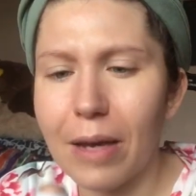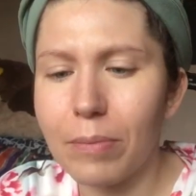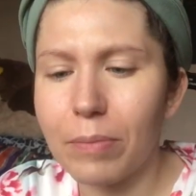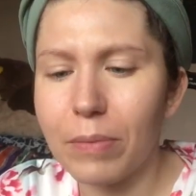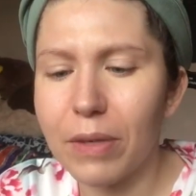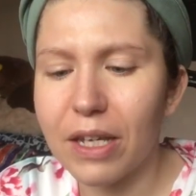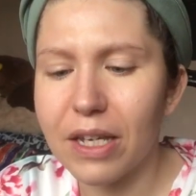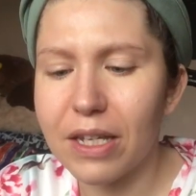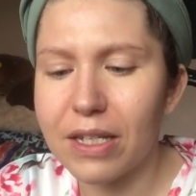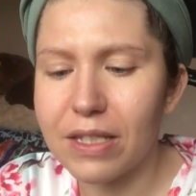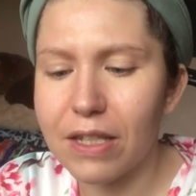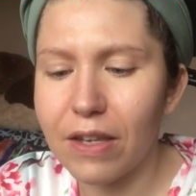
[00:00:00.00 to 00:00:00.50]

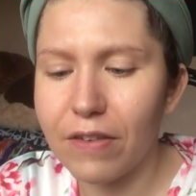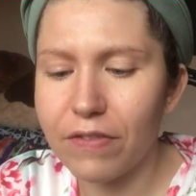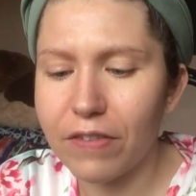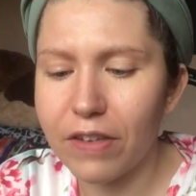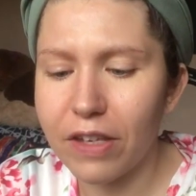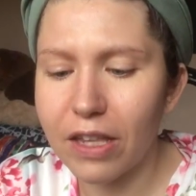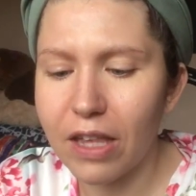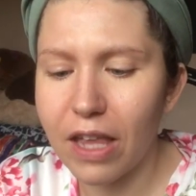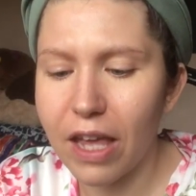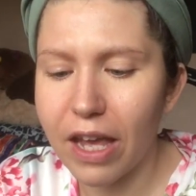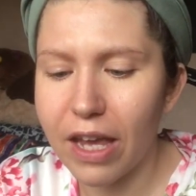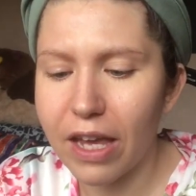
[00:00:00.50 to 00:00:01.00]
Because I
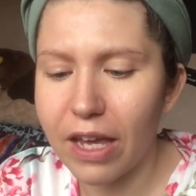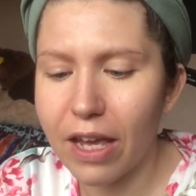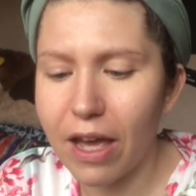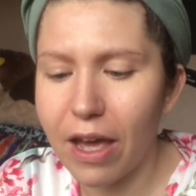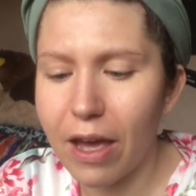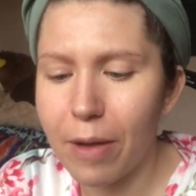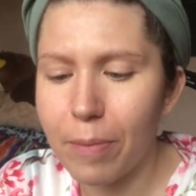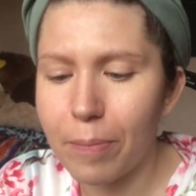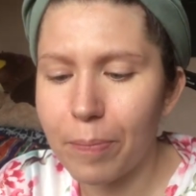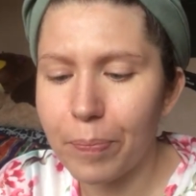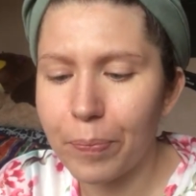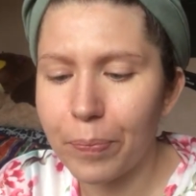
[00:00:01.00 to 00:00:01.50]
feel like
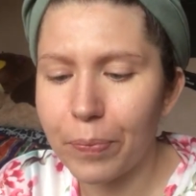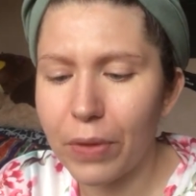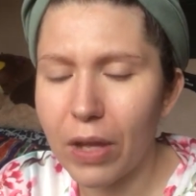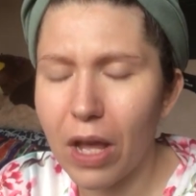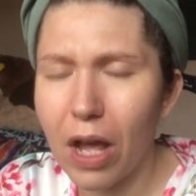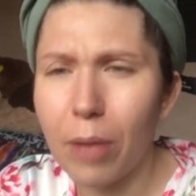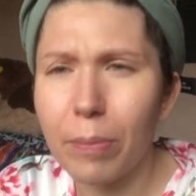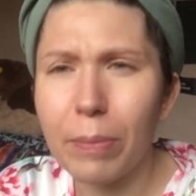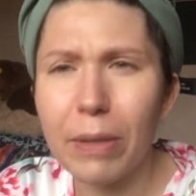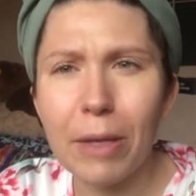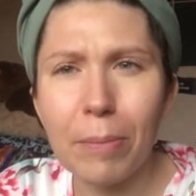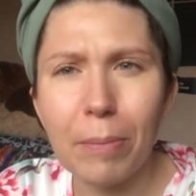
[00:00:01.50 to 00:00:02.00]

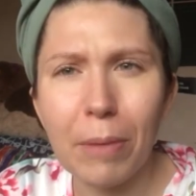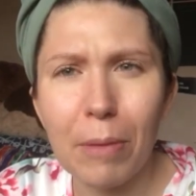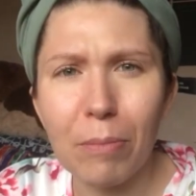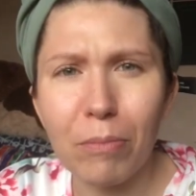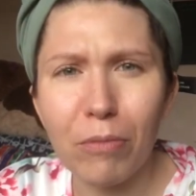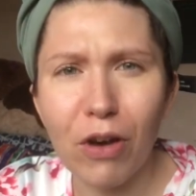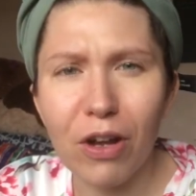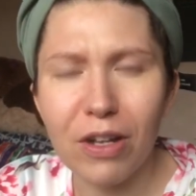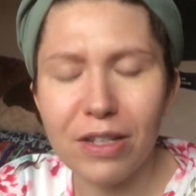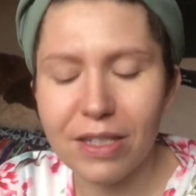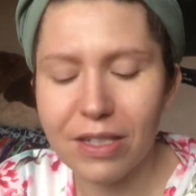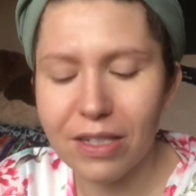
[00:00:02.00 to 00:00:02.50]
I'll be a bit
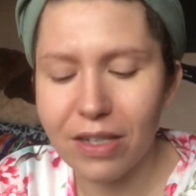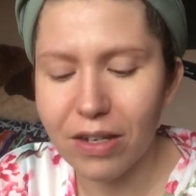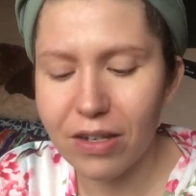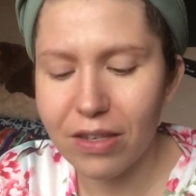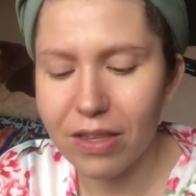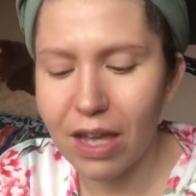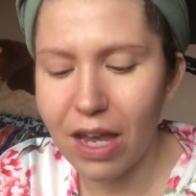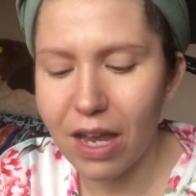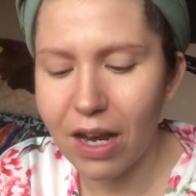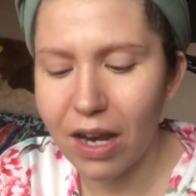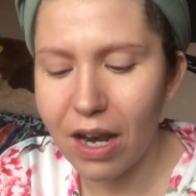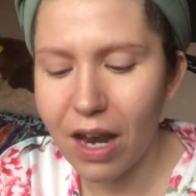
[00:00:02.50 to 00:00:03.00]
bronzier
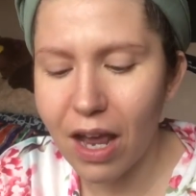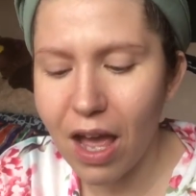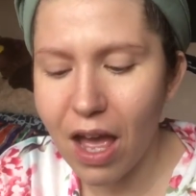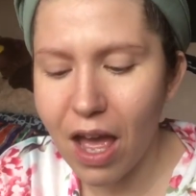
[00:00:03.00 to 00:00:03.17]
then.